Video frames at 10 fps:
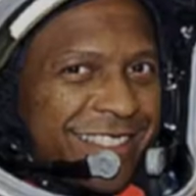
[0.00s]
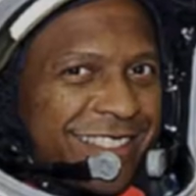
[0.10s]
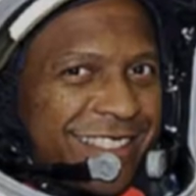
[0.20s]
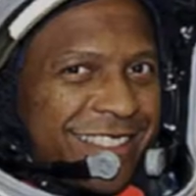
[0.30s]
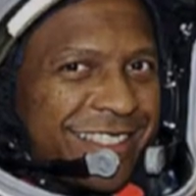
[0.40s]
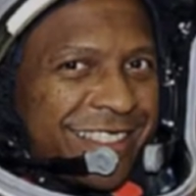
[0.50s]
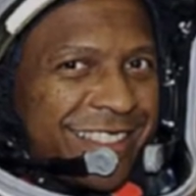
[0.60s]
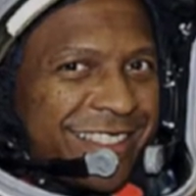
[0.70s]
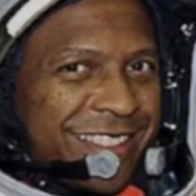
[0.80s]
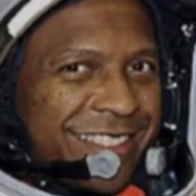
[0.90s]
and
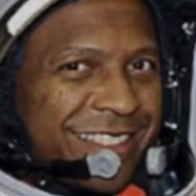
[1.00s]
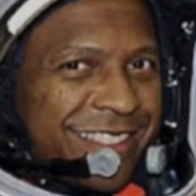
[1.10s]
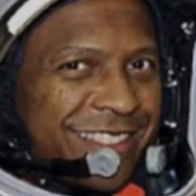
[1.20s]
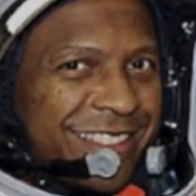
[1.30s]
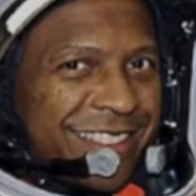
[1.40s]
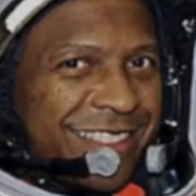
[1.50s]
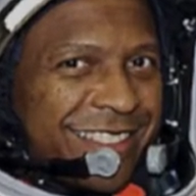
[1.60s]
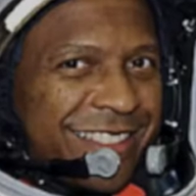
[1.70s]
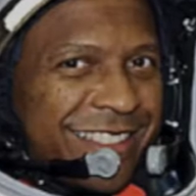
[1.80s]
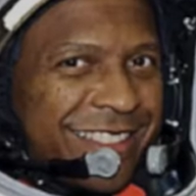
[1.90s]
funding to do it.
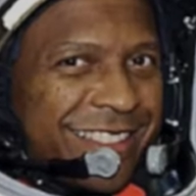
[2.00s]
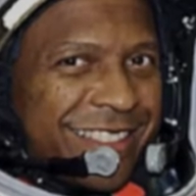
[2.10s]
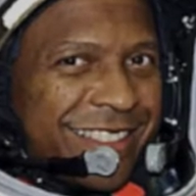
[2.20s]
The